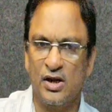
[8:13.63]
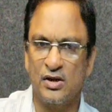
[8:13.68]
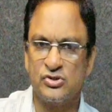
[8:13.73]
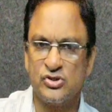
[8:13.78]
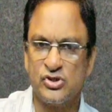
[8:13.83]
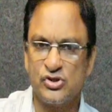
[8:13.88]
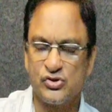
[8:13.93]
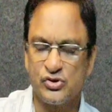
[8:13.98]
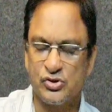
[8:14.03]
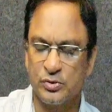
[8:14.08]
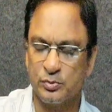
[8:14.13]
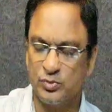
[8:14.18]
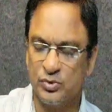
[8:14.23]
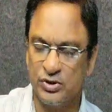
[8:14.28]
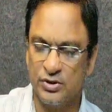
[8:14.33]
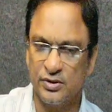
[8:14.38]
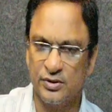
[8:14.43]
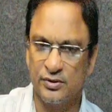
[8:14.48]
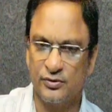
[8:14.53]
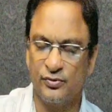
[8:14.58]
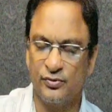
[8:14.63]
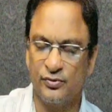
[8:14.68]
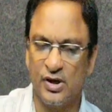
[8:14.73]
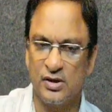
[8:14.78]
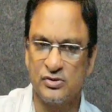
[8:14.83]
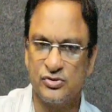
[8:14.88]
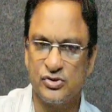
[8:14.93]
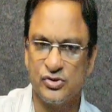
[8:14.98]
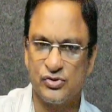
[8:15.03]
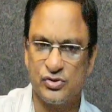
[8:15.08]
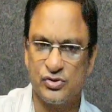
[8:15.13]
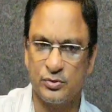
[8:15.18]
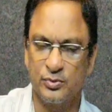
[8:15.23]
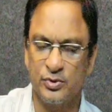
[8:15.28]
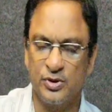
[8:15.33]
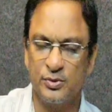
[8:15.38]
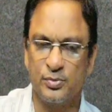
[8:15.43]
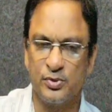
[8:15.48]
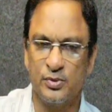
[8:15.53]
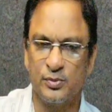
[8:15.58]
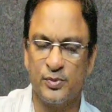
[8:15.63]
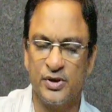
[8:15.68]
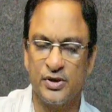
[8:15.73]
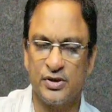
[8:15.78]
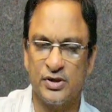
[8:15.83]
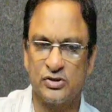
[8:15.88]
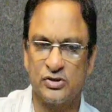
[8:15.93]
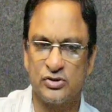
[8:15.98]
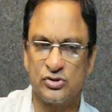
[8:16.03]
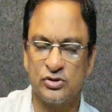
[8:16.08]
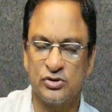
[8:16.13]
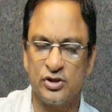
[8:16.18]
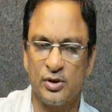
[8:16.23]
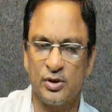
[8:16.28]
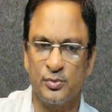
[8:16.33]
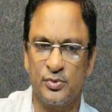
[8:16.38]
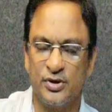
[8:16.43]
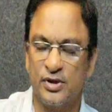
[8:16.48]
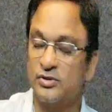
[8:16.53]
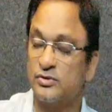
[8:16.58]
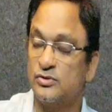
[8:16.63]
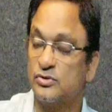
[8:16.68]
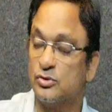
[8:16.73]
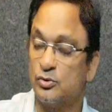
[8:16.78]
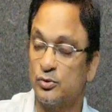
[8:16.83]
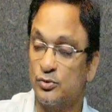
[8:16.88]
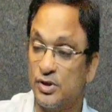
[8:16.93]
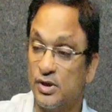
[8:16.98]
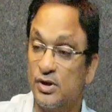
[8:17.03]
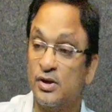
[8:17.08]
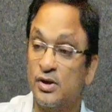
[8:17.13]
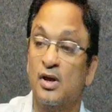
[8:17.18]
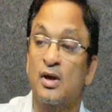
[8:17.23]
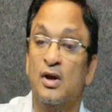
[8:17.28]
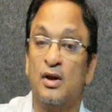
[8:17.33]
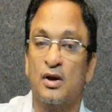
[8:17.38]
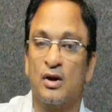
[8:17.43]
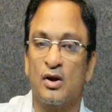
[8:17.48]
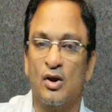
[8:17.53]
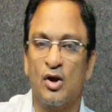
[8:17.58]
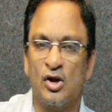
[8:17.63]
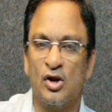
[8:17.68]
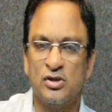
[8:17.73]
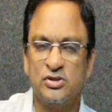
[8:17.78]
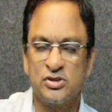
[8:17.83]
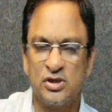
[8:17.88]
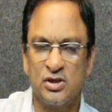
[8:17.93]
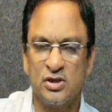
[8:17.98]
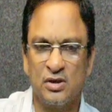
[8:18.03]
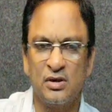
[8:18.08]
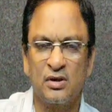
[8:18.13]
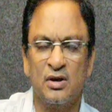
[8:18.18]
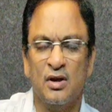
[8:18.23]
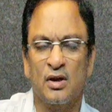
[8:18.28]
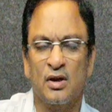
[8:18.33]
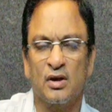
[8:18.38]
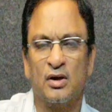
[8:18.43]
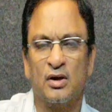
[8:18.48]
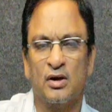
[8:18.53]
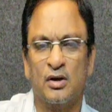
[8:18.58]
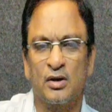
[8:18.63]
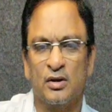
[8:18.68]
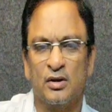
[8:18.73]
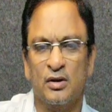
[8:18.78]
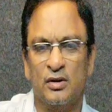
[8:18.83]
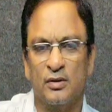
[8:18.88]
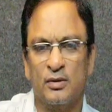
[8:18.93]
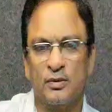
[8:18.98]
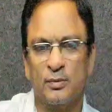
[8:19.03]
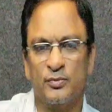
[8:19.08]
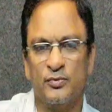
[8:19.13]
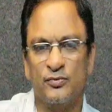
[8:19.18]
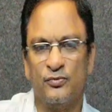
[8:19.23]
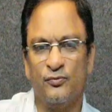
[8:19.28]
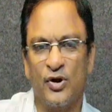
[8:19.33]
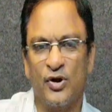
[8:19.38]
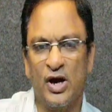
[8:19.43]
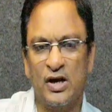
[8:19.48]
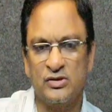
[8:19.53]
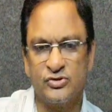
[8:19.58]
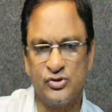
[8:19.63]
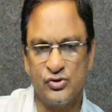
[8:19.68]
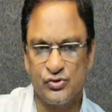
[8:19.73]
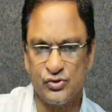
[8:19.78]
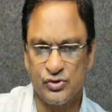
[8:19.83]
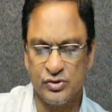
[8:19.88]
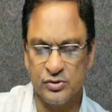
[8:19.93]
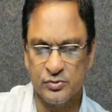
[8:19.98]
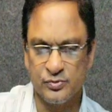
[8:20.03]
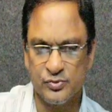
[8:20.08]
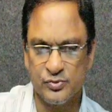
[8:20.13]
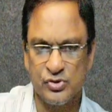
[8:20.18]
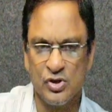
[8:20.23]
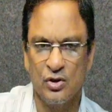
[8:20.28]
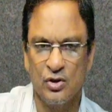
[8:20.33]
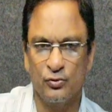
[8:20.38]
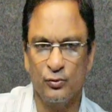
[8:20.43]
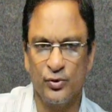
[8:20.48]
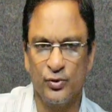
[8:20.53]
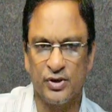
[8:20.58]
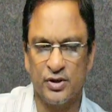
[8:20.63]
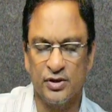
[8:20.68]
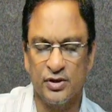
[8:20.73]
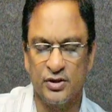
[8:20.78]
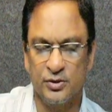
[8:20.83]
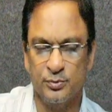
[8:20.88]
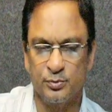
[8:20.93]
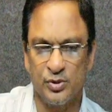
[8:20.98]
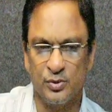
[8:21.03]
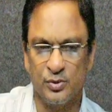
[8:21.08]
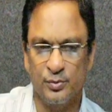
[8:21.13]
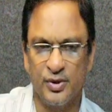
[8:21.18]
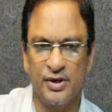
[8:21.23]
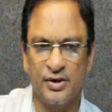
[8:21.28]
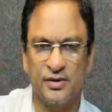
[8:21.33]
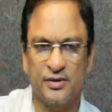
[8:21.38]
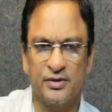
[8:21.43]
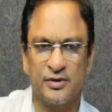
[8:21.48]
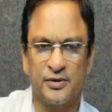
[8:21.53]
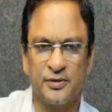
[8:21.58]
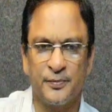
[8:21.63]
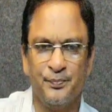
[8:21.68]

system implementation can be done through the logical file systems we can implement.